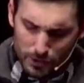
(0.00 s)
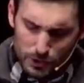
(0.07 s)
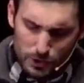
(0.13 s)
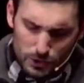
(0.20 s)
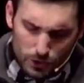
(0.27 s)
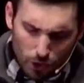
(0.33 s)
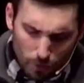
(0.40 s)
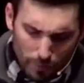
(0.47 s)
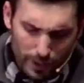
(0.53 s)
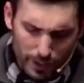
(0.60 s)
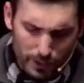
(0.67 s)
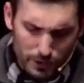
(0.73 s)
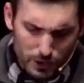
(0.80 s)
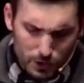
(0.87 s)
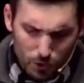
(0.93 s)
There's so
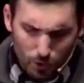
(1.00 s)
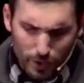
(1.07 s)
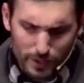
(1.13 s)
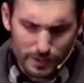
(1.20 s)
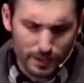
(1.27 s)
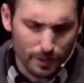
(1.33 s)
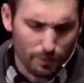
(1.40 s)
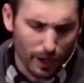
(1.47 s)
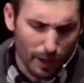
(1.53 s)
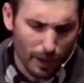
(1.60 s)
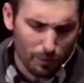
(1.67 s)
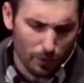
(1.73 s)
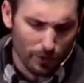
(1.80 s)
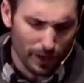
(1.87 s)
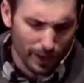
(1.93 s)
many stories in the
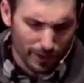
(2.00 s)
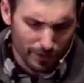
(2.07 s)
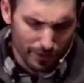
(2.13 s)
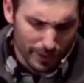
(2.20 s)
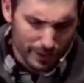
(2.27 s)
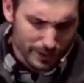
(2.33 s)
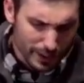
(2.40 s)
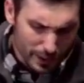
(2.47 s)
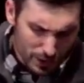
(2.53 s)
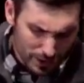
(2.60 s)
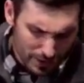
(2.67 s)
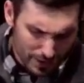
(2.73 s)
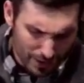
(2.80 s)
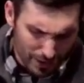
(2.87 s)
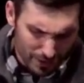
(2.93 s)
Bible that teach
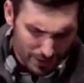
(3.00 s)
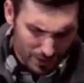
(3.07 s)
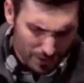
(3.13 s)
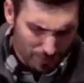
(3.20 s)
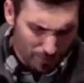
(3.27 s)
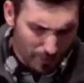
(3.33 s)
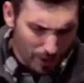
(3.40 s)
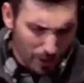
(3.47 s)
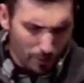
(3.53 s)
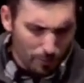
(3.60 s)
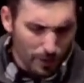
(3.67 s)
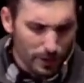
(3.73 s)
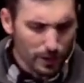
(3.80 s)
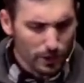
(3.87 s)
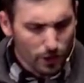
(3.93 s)
us this.
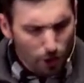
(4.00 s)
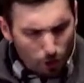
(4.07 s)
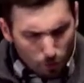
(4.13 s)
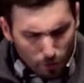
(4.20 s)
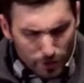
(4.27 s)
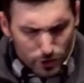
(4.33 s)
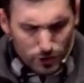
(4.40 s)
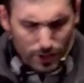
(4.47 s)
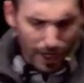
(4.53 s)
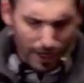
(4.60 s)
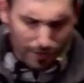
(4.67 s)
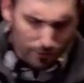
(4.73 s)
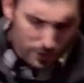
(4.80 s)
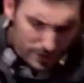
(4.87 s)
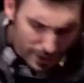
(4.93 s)
But no one should
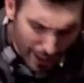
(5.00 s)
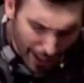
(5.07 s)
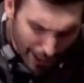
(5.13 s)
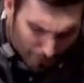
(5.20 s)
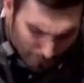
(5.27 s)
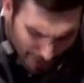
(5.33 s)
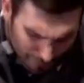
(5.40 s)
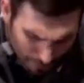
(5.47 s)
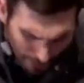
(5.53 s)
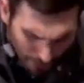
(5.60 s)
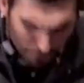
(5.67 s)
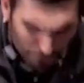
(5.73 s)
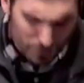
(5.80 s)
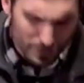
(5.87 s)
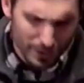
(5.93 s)
ever say, I don't have a
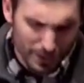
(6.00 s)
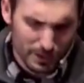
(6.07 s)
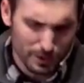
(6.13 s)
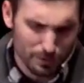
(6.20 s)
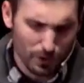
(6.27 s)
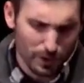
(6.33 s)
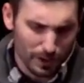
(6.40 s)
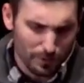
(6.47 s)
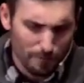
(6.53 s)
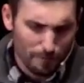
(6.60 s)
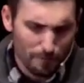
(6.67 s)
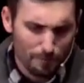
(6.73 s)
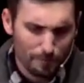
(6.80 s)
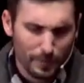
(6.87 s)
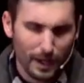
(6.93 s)
powerful testimony.
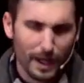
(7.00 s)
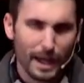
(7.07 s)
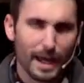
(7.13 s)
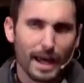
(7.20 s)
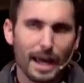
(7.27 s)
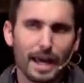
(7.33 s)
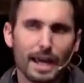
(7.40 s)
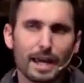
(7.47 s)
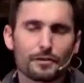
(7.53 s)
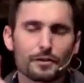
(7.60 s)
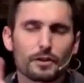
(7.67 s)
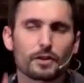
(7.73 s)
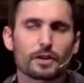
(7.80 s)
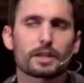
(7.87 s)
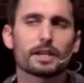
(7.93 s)

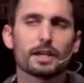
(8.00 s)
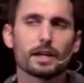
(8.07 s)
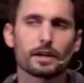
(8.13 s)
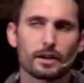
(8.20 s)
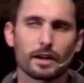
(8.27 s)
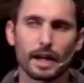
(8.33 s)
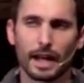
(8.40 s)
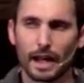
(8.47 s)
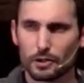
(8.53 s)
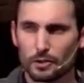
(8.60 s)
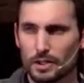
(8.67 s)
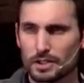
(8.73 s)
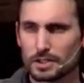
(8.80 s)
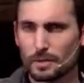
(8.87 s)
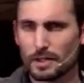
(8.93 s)
If you're here and at
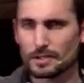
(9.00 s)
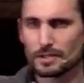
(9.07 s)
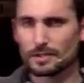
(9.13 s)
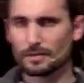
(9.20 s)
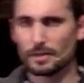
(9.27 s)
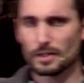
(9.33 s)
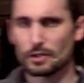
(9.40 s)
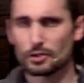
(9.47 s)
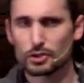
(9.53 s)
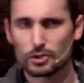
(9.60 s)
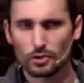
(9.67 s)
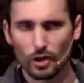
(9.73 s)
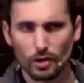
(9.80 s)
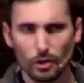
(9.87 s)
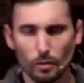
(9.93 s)
Christmas, you
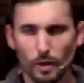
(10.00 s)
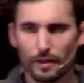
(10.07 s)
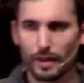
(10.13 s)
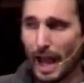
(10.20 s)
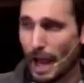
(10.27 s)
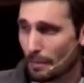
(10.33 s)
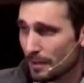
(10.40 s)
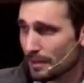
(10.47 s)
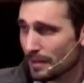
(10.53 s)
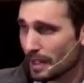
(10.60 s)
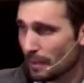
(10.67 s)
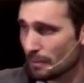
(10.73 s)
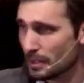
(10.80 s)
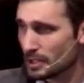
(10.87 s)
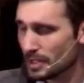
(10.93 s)
struggle with
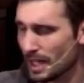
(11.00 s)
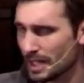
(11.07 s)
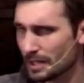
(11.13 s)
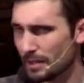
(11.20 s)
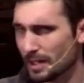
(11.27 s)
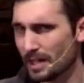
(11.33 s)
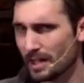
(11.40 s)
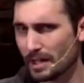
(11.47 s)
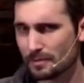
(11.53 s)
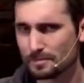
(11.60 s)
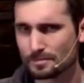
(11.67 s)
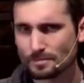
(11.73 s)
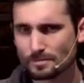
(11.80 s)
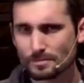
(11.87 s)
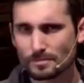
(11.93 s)
apathy, I mentioned that at the beginning.
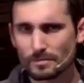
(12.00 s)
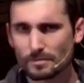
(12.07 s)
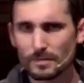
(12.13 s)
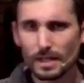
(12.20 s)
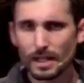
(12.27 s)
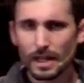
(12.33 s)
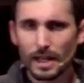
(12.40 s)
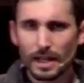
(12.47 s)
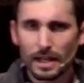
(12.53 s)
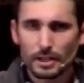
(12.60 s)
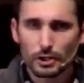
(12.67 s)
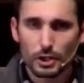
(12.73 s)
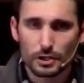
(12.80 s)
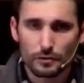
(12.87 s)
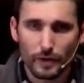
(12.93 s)

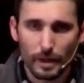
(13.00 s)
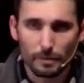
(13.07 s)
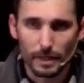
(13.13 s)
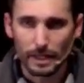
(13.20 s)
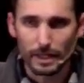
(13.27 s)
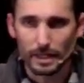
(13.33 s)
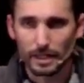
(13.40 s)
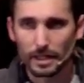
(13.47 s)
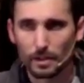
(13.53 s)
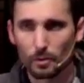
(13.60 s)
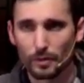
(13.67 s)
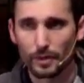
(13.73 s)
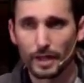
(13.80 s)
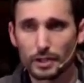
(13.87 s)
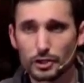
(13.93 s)
Church family,
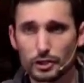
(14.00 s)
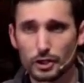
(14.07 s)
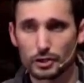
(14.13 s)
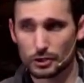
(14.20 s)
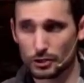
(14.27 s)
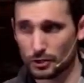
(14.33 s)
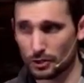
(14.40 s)
this should